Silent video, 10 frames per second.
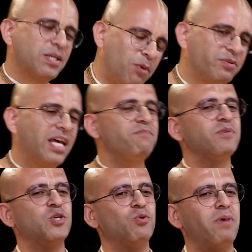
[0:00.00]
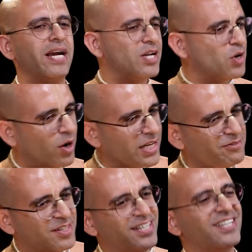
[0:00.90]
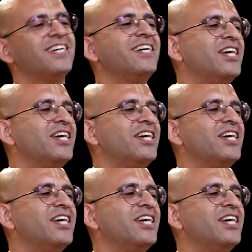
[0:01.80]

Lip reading: some of them you might not have heard.